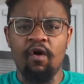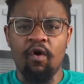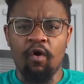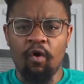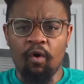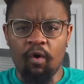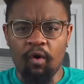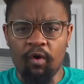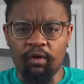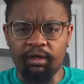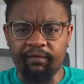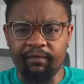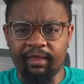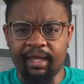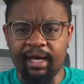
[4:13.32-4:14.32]
all
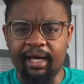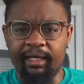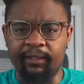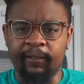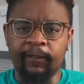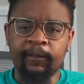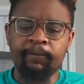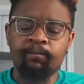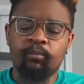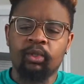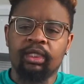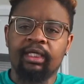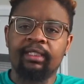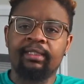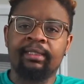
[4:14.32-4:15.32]
of that.
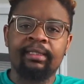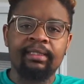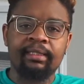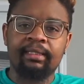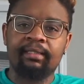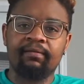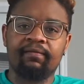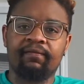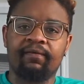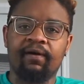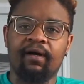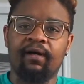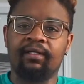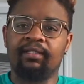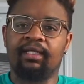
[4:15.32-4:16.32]
Consistent
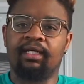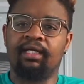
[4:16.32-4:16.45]
font,